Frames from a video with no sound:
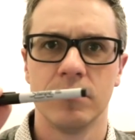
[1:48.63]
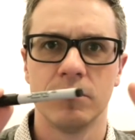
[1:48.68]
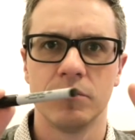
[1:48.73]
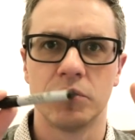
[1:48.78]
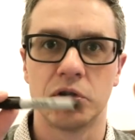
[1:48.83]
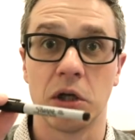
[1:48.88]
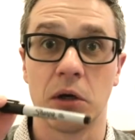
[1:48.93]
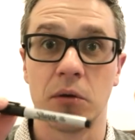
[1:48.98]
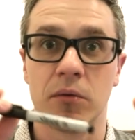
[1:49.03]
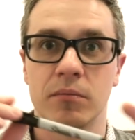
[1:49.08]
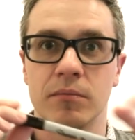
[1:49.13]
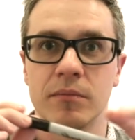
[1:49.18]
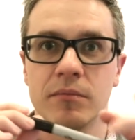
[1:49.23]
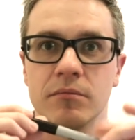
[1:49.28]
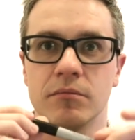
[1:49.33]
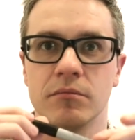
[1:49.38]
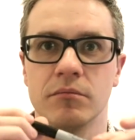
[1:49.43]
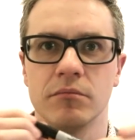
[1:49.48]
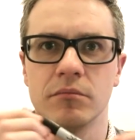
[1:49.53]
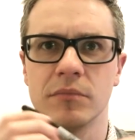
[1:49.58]
show
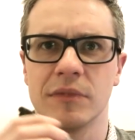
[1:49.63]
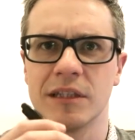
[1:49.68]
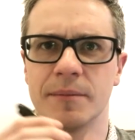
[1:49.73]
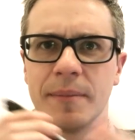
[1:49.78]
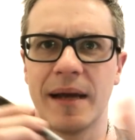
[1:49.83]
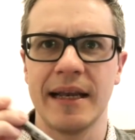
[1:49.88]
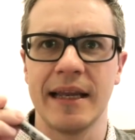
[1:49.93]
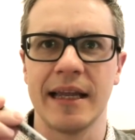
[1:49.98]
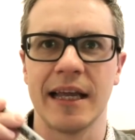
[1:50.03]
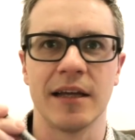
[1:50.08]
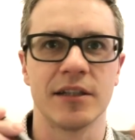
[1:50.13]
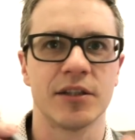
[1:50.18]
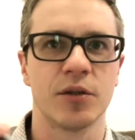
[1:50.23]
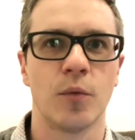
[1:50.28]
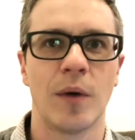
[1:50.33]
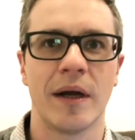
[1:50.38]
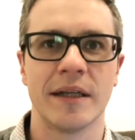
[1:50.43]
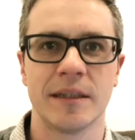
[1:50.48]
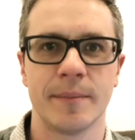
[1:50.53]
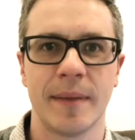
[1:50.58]
there's a pen here, so
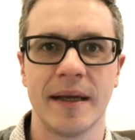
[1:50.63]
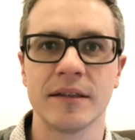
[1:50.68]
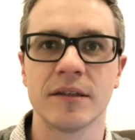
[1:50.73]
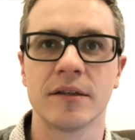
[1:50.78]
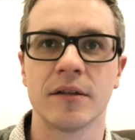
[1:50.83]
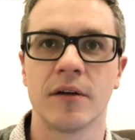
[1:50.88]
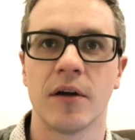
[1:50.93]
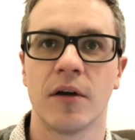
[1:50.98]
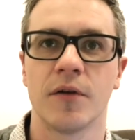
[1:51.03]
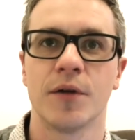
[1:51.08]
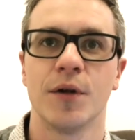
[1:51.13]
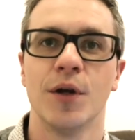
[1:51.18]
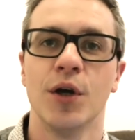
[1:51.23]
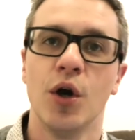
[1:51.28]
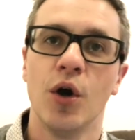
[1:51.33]
where's the pencil gone?